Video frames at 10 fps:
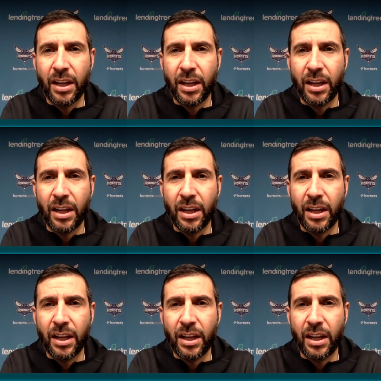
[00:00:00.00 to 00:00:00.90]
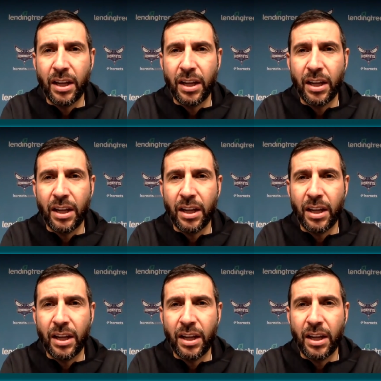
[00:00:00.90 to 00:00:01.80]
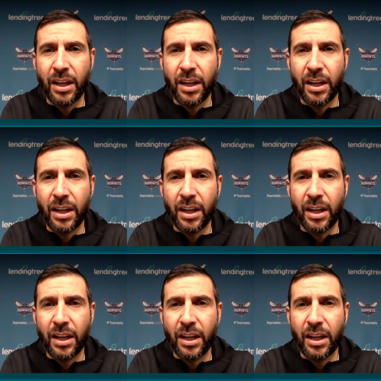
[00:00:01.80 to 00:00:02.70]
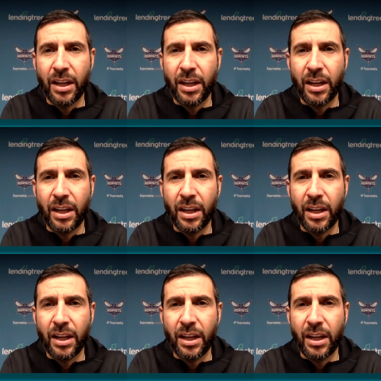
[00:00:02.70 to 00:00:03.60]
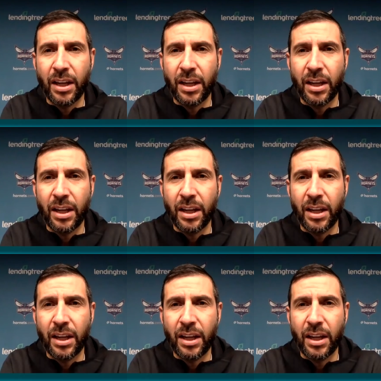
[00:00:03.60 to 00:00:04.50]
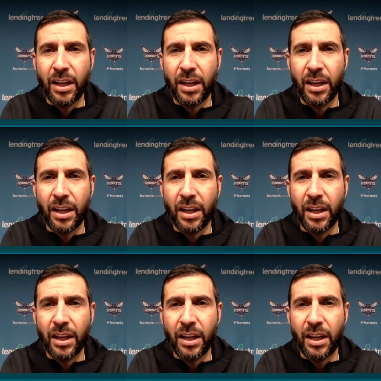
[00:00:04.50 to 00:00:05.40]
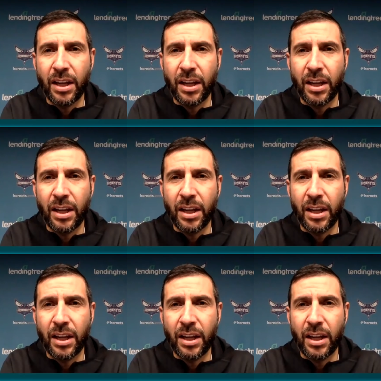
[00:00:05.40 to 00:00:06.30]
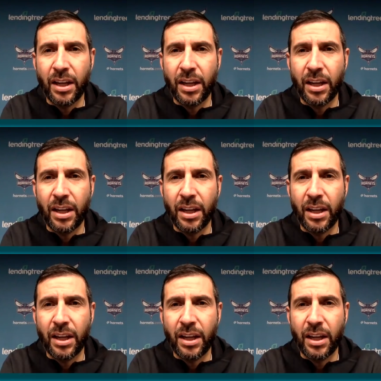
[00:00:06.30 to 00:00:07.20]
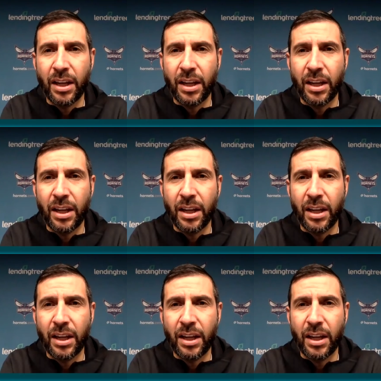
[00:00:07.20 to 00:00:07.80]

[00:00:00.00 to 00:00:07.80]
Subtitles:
Nothing is said.